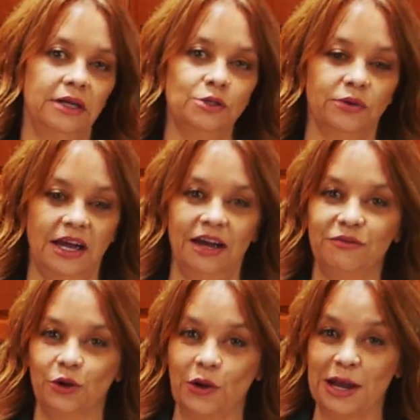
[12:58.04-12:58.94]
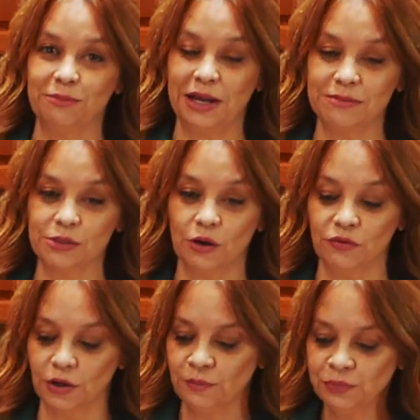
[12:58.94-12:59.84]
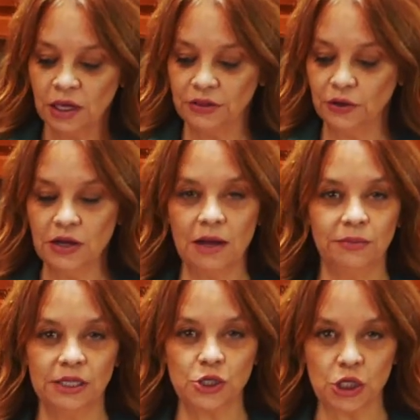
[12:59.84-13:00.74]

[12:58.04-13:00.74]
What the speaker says: this, when I have the grandbabes over, they're not big